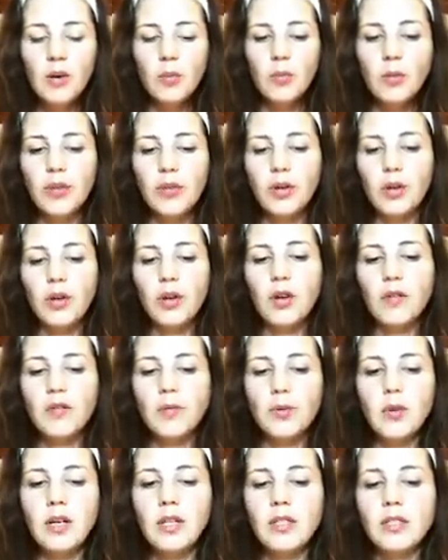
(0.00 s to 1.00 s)
with your loved
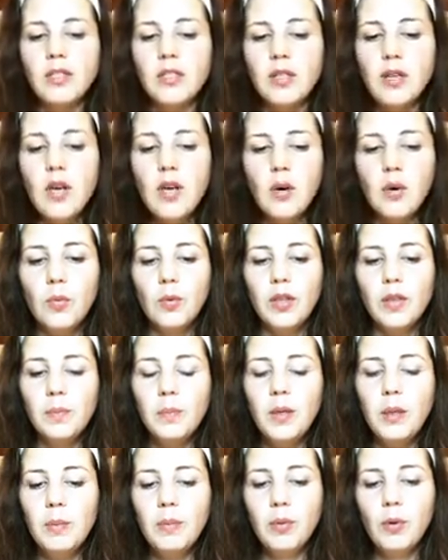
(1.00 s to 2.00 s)
ones, with
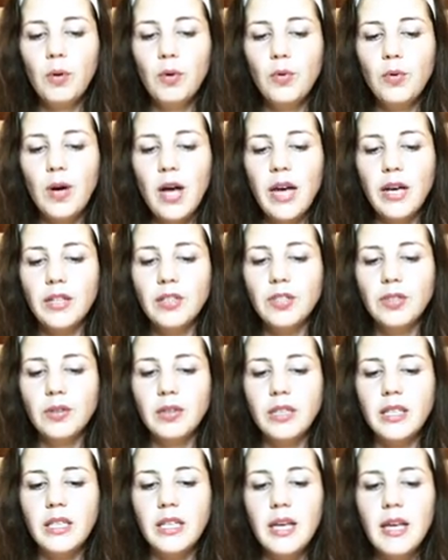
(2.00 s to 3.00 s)
people who
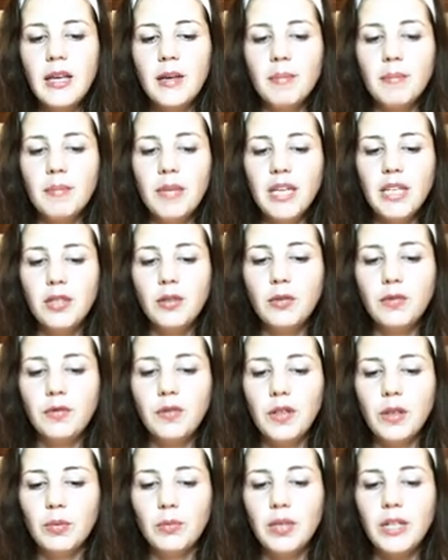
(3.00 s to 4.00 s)
actually make you
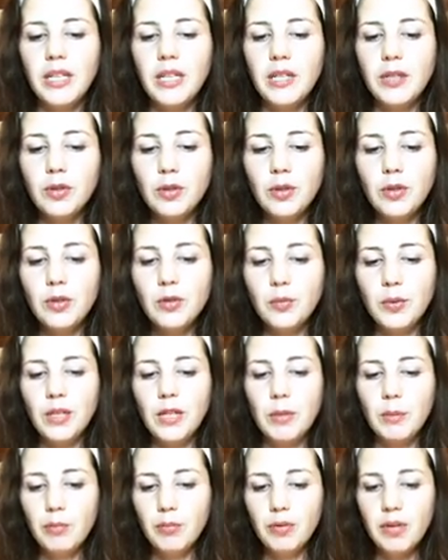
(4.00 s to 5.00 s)
feel really good,
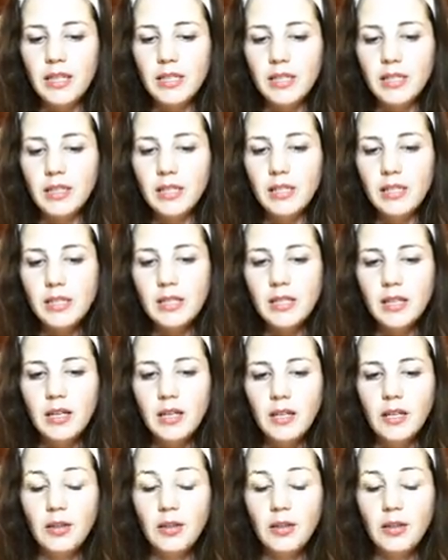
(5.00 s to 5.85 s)
really present.